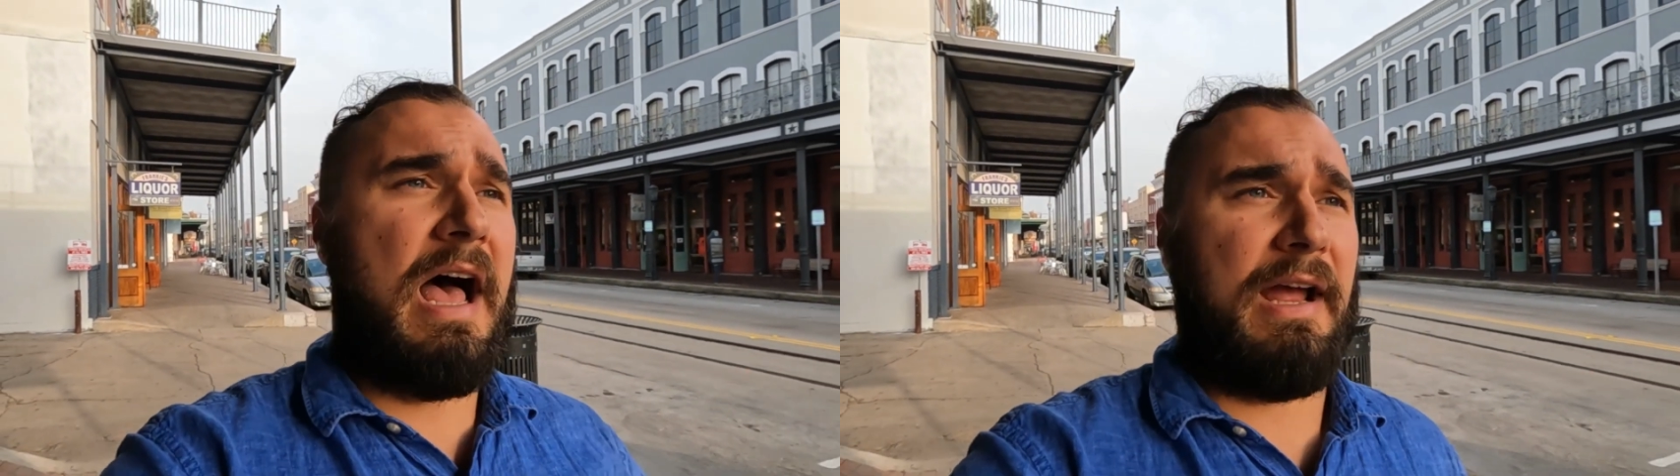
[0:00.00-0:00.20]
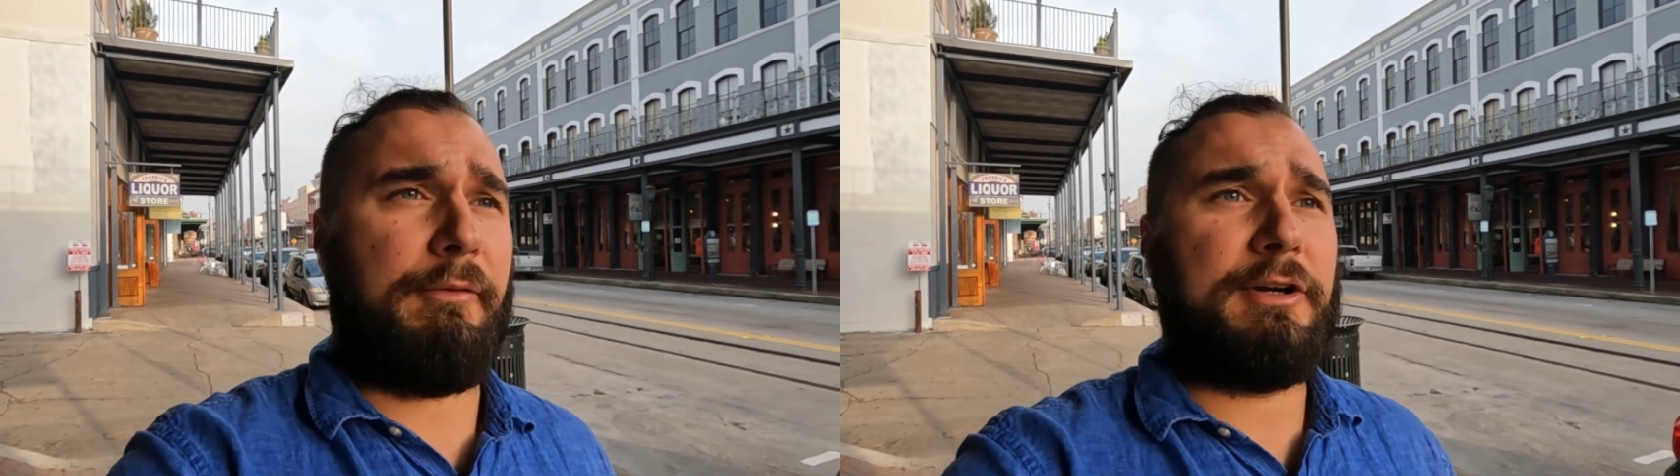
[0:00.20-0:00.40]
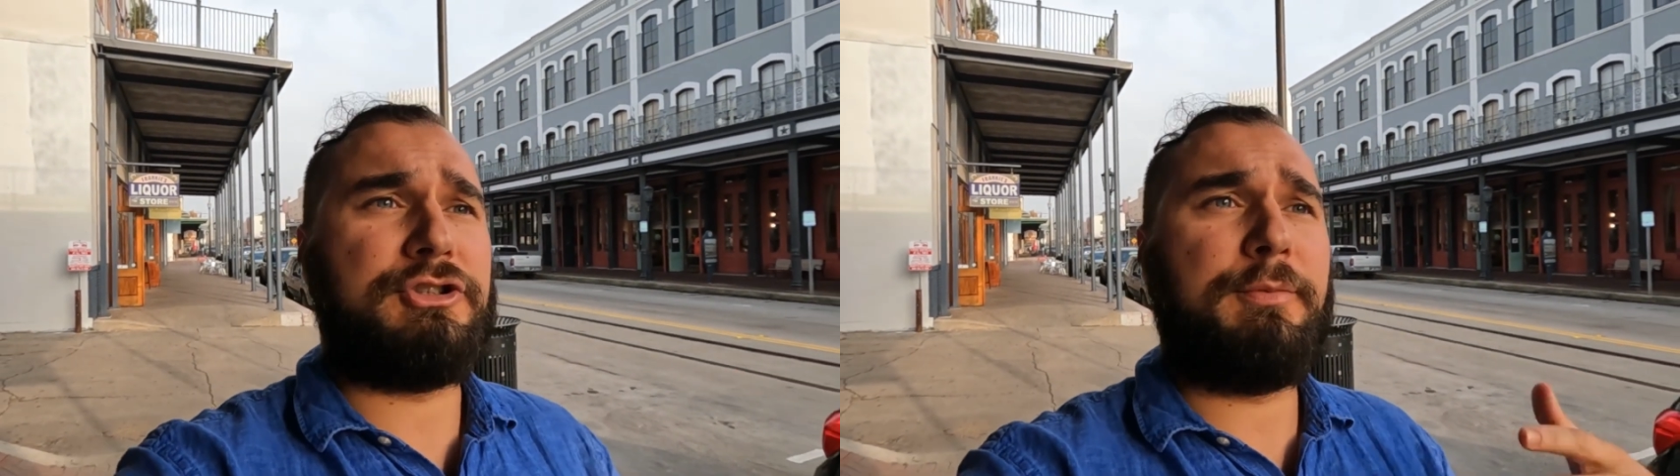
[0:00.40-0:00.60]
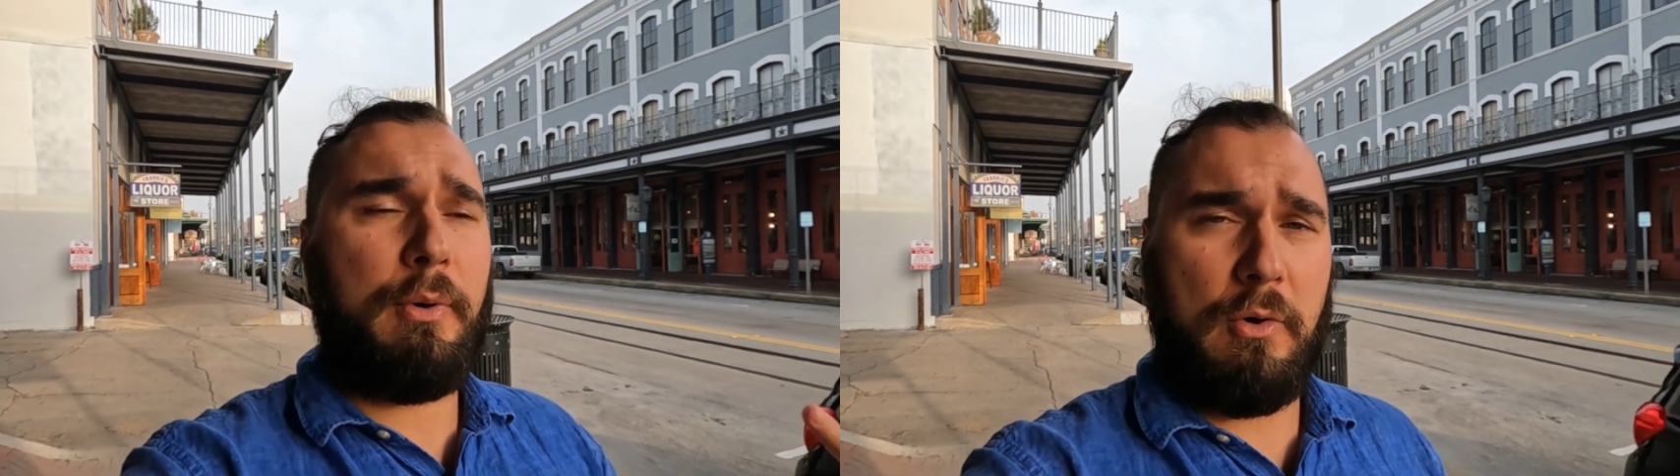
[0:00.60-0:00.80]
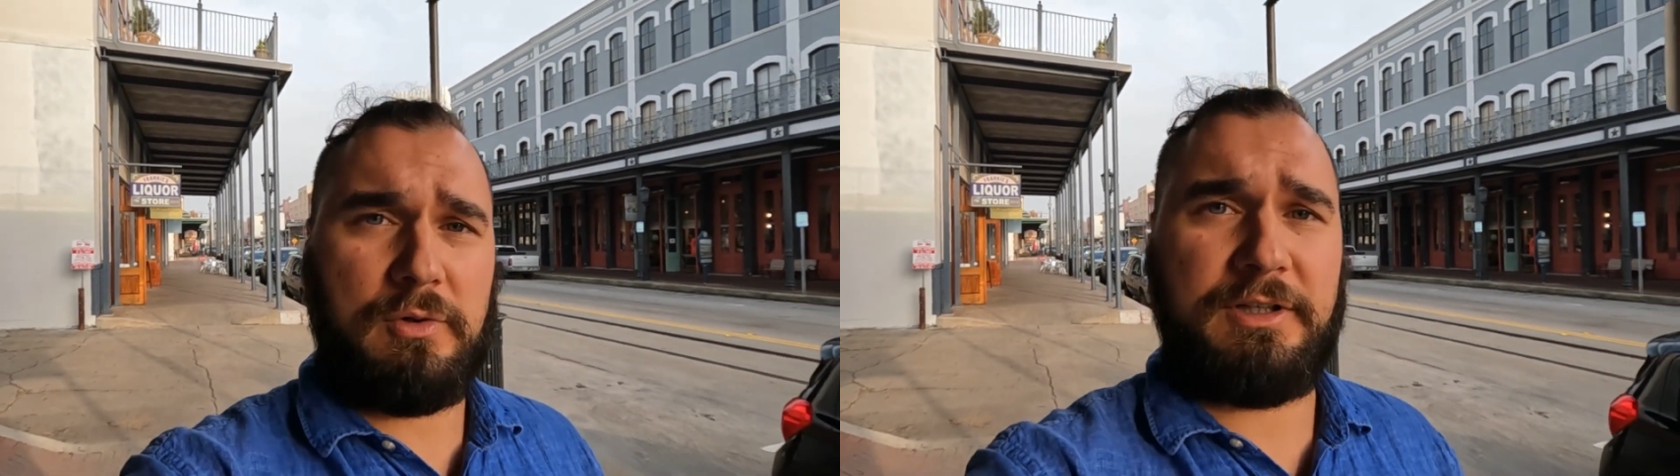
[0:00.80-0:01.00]
Irish,
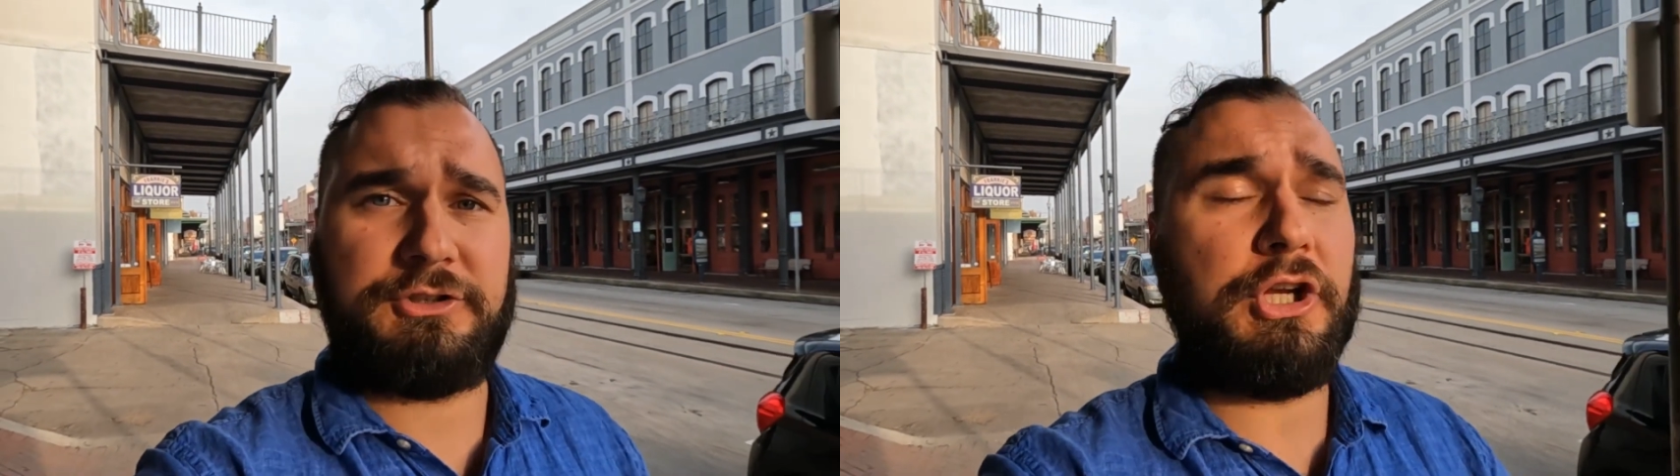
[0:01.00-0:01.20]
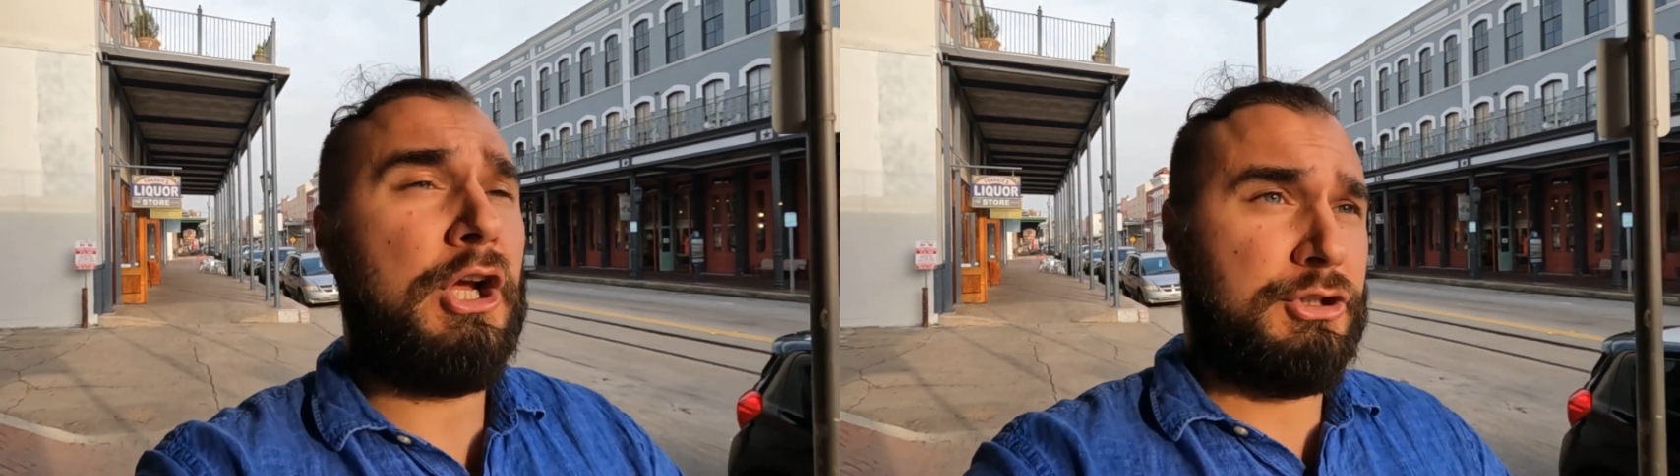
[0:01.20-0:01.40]
Polish,